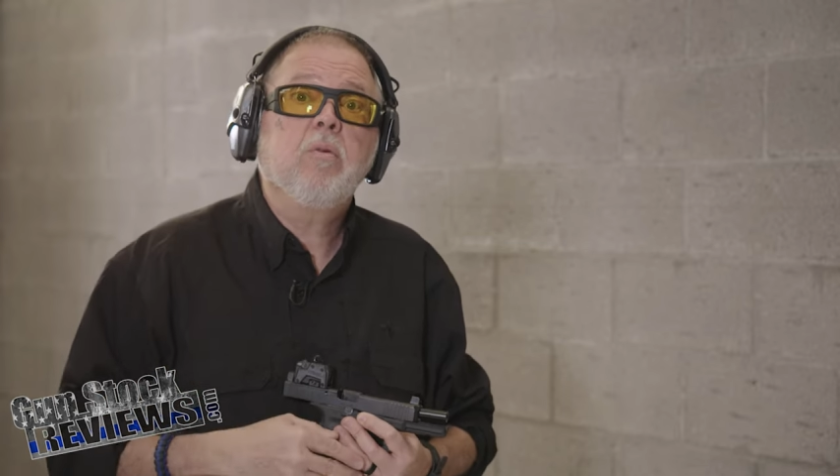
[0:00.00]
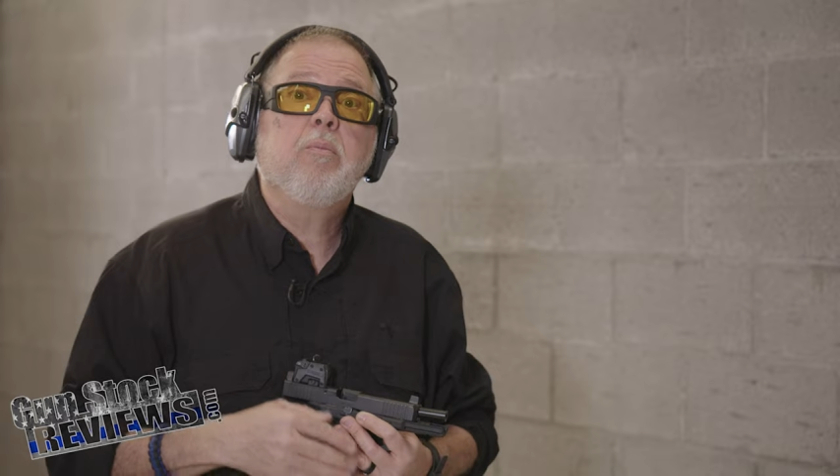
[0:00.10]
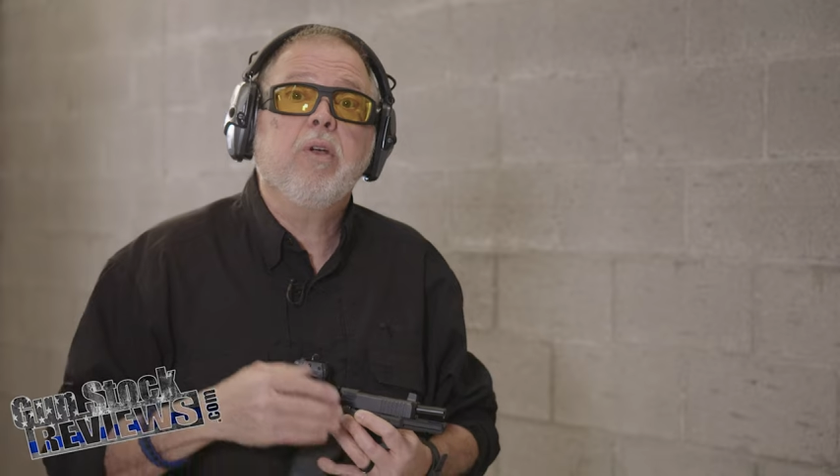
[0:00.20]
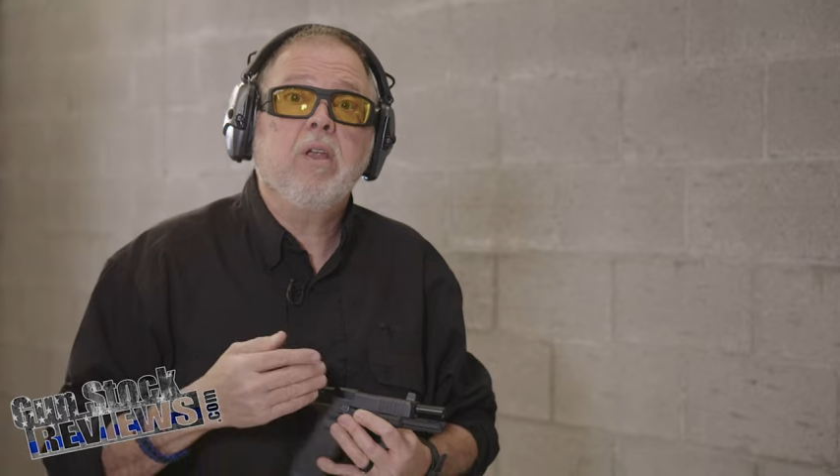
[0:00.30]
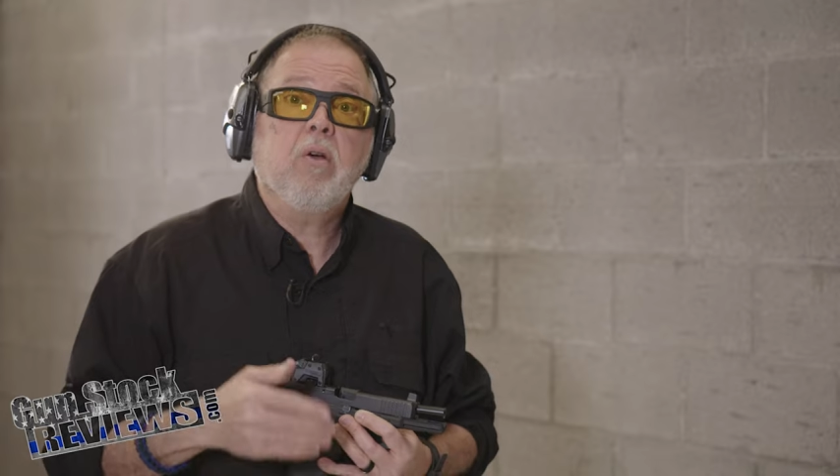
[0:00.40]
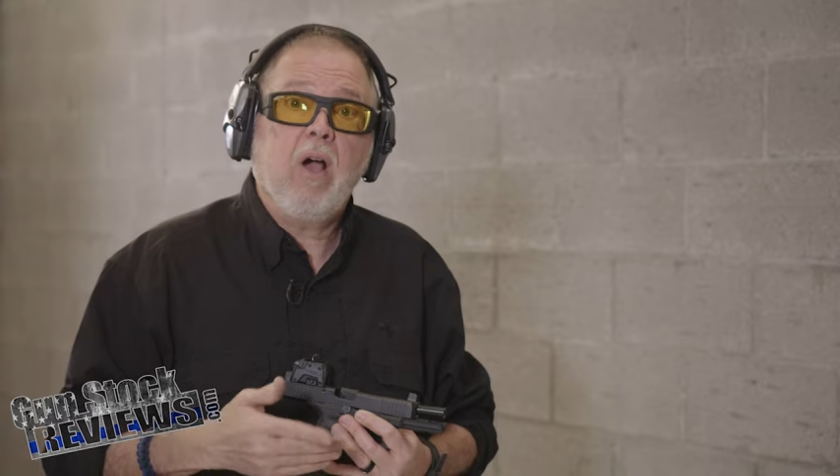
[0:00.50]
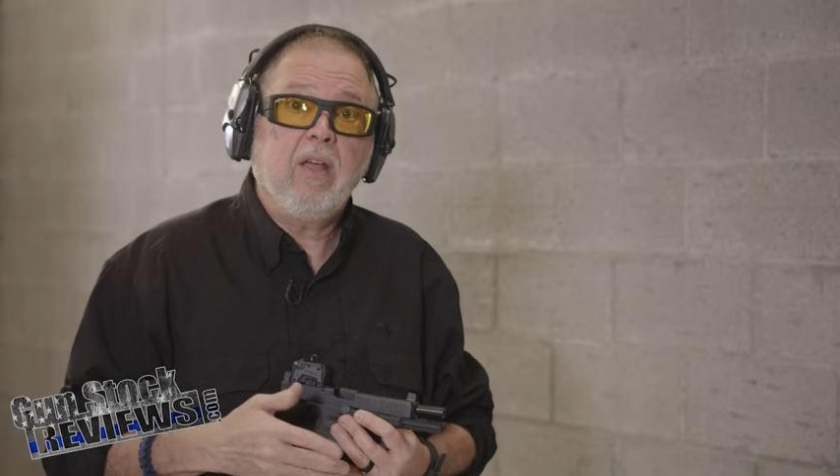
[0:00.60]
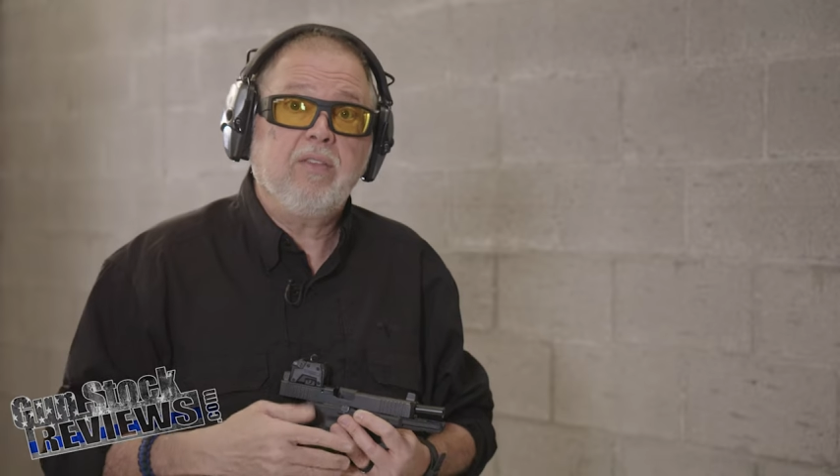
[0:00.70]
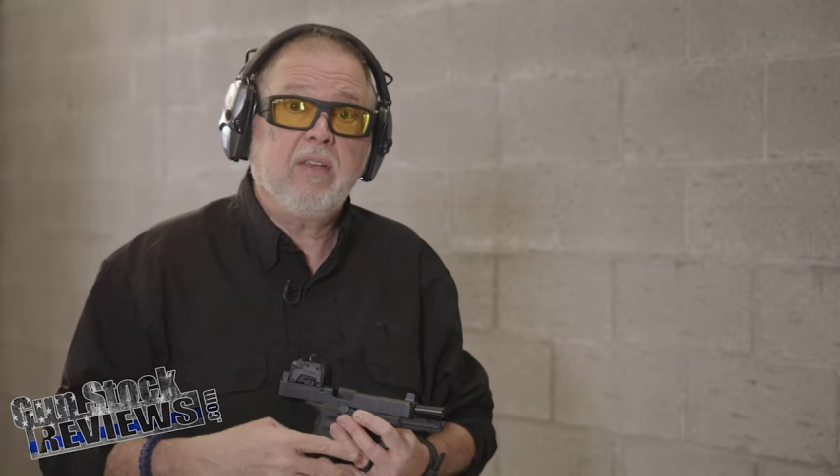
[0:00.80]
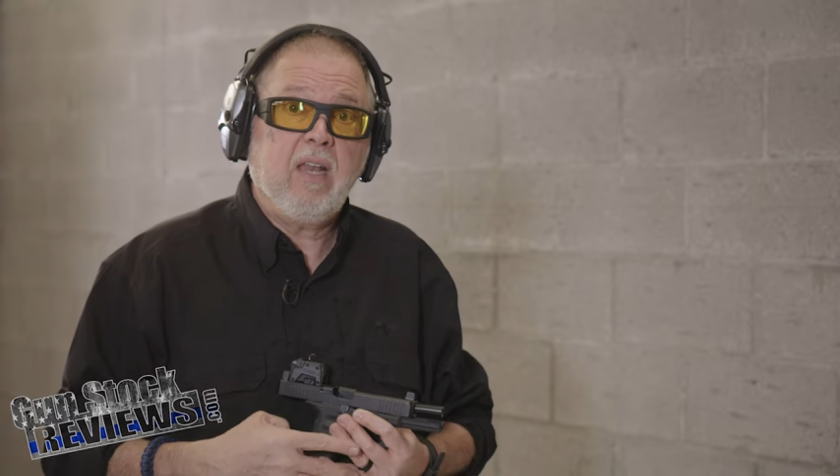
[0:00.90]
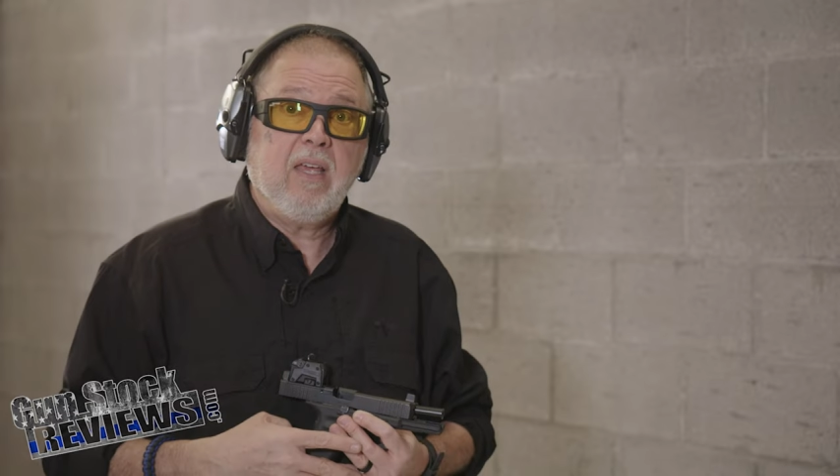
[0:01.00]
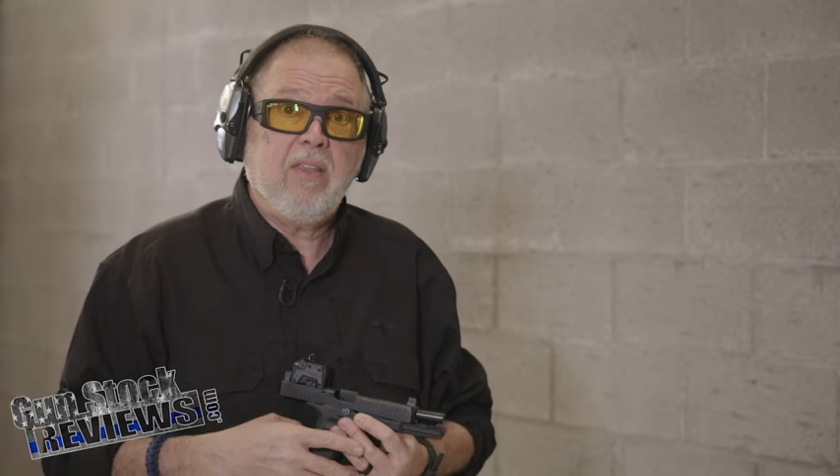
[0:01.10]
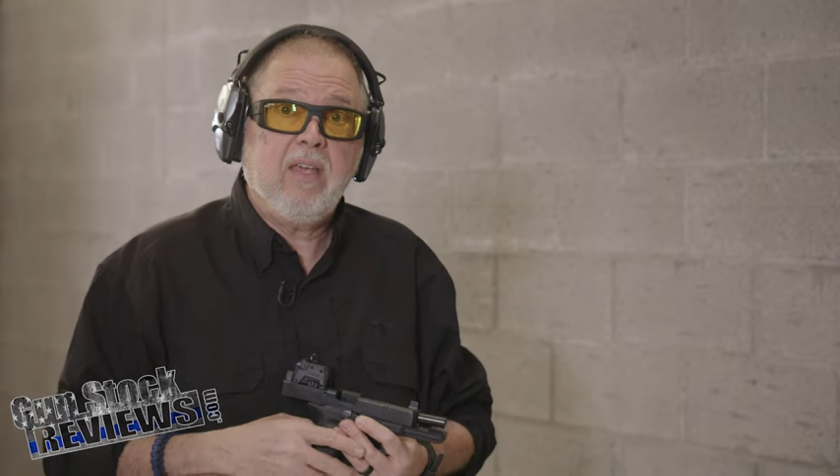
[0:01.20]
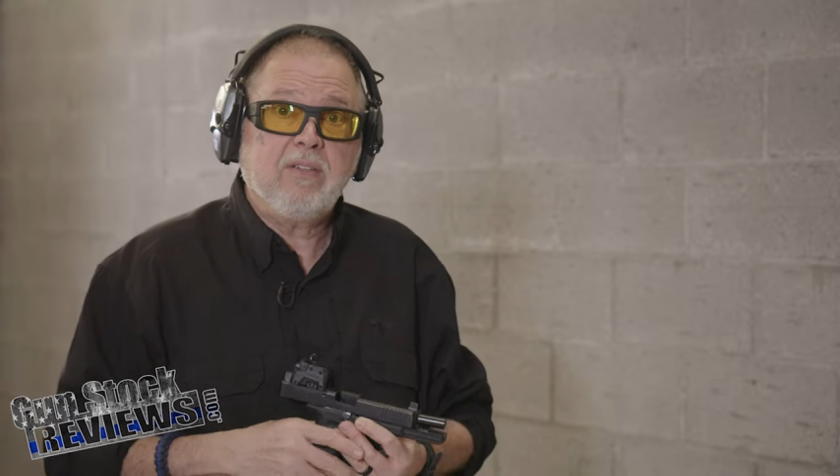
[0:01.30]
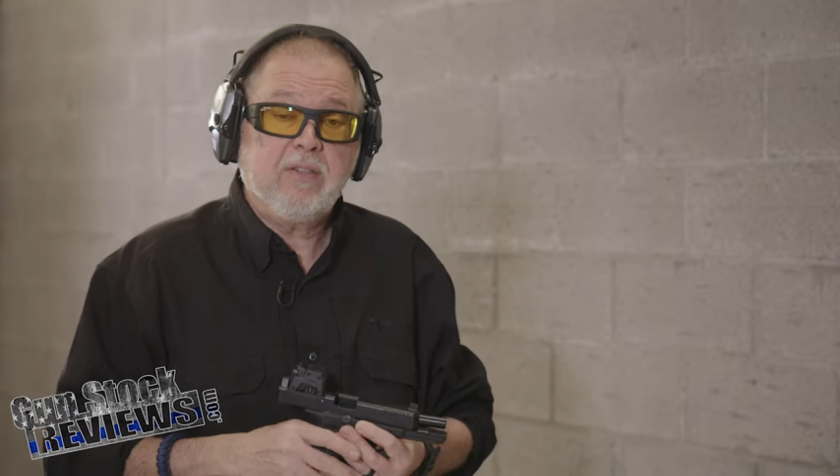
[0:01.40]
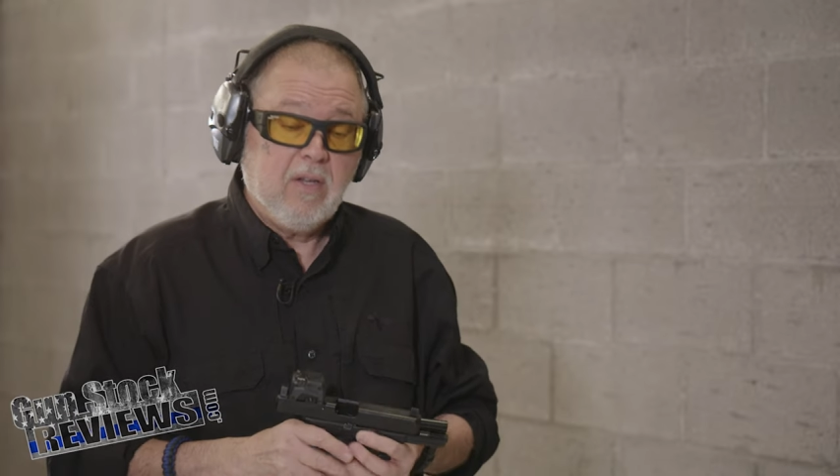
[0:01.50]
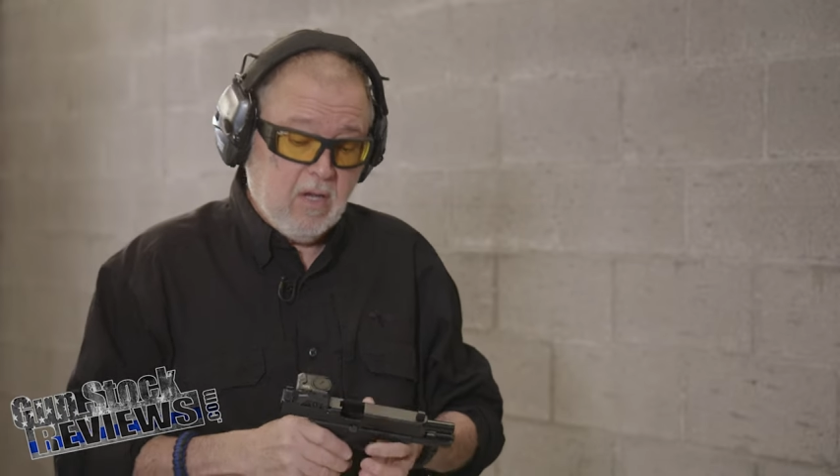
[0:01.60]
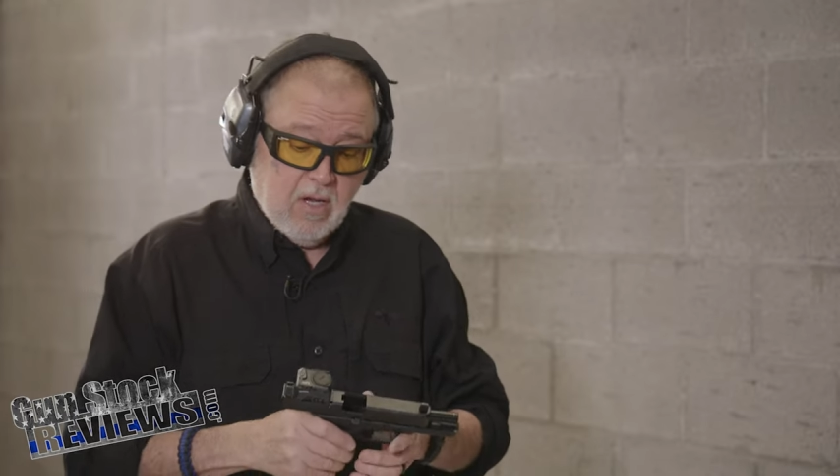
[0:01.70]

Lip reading: bring you content like this.